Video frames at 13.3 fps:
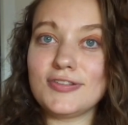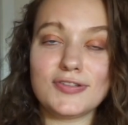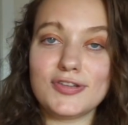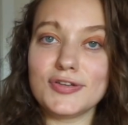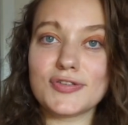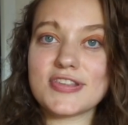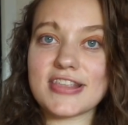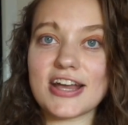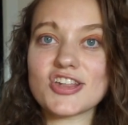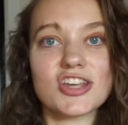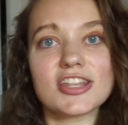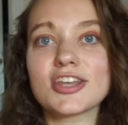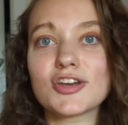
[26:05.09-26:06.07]
to
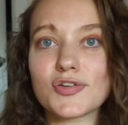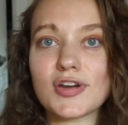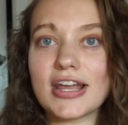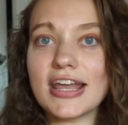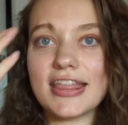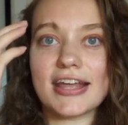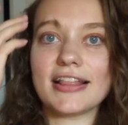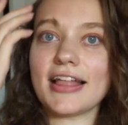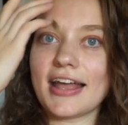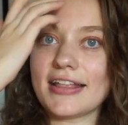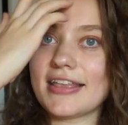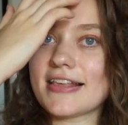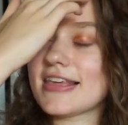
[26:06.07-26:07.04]
such a degree that
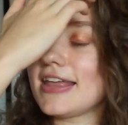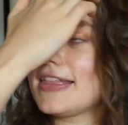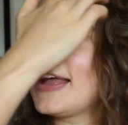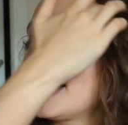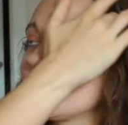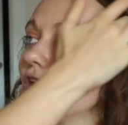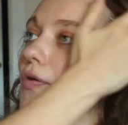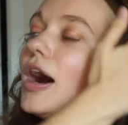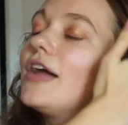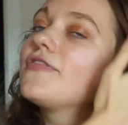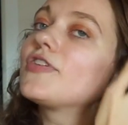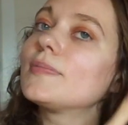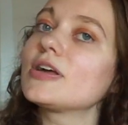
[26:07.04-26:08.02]
like this cannot go
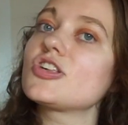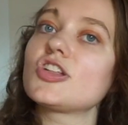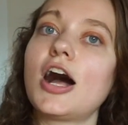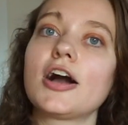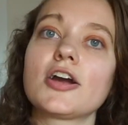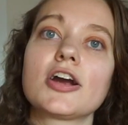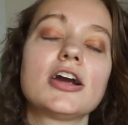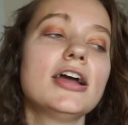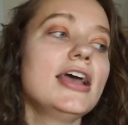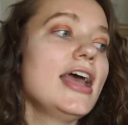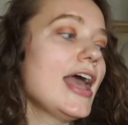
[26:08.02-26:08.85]
on for much longer.